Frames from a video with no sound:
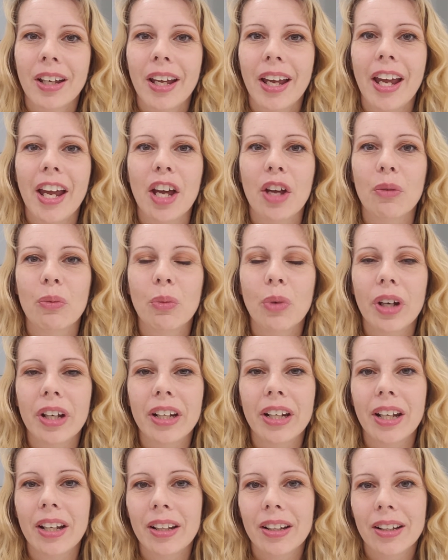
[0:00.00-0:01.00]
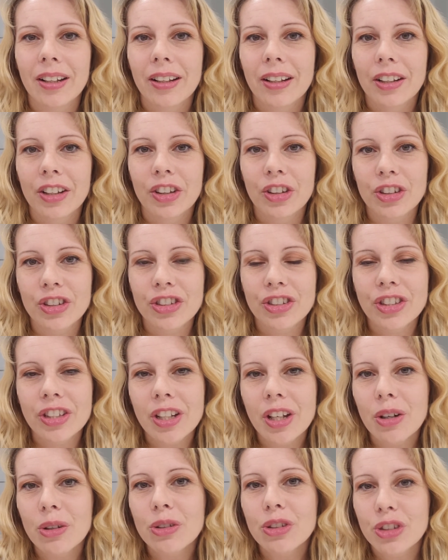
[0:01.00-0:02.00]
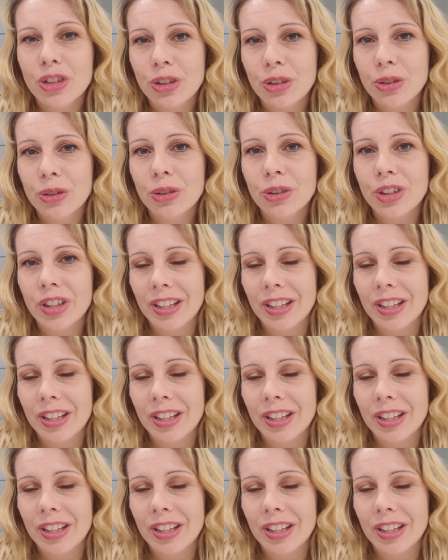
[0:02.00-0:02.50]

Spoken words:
And when your CO2